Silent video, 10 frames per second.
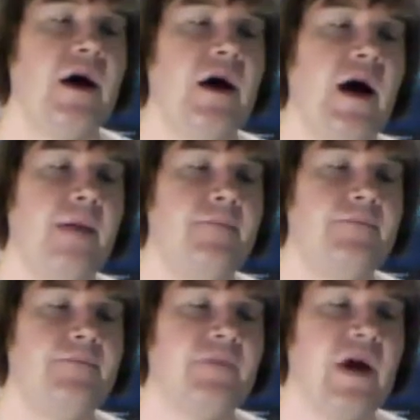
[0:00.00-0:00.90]

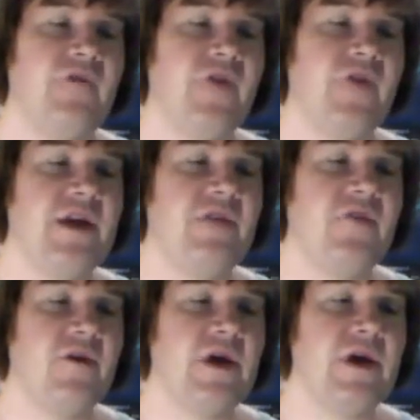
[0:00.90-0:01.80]
I find it
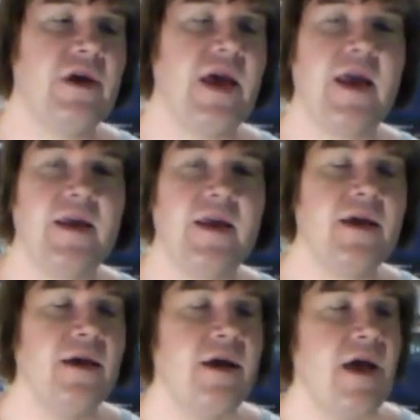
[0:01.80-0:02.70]
very handy